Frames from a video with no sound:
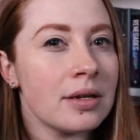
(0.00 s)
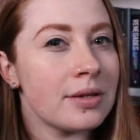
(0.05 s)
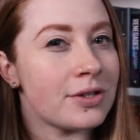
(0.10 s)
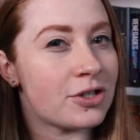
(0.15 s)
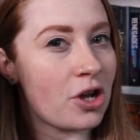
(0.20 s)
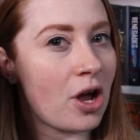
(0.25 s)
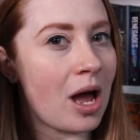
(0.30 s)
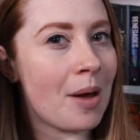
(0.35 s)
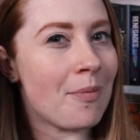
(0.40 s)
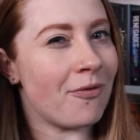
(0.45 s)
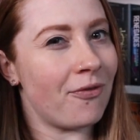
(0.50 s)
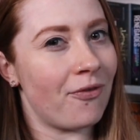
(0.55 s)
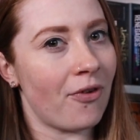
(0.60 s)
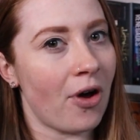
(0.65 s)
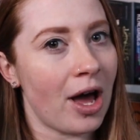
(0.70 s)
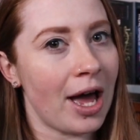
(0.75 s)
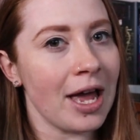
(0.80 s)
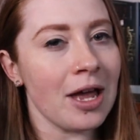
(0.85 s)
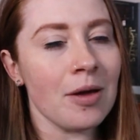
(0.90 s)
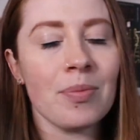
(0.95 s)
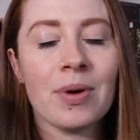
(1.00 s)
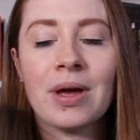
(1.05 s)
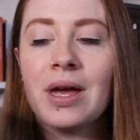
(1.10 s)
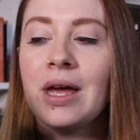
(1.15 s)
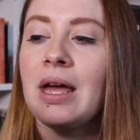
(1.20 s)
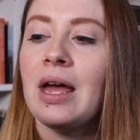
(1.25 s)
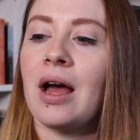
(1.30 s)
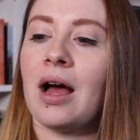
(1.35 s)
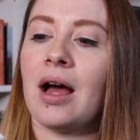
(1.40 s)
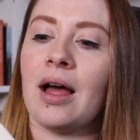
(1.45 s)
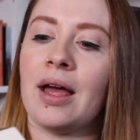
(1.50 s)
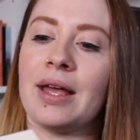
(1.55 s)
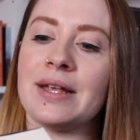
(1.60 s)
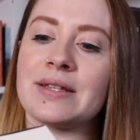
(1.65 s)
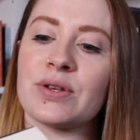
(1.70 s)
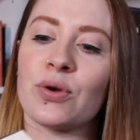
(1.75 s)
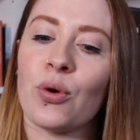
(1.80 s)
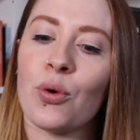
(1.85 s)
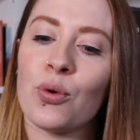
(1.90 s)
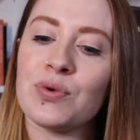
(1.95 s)
type vibe.
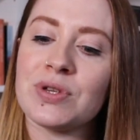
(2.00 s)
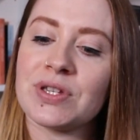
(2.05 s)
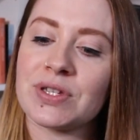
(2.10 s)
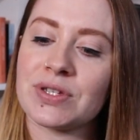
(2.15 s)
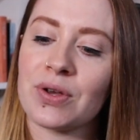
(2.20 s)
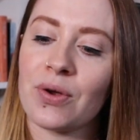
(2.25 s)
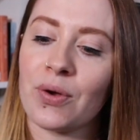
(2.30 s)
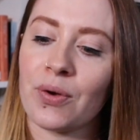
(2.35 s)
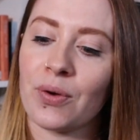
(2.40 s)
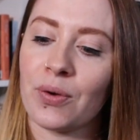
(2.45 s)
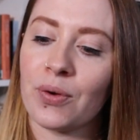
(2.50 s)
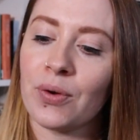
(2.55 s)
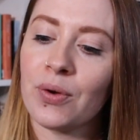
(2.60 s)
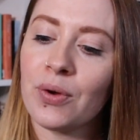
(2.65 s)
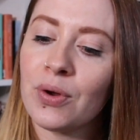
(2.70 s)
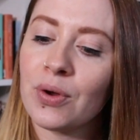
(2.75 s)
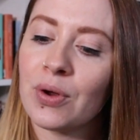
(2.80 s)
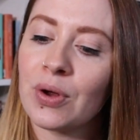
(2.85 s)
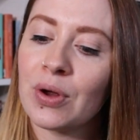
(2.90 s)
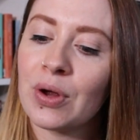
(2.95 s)
It's also